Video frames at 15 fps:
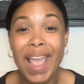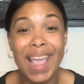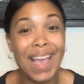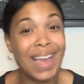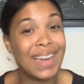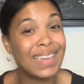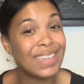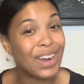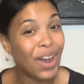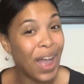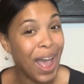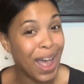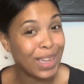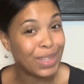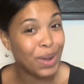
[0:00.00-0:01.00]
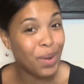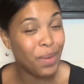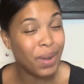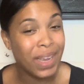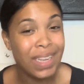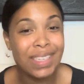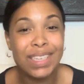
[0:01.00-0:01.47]
and as
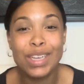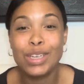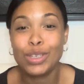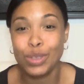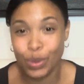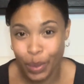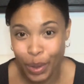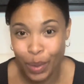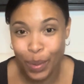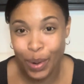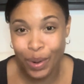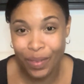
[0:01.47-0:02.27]
always, enjoy the road of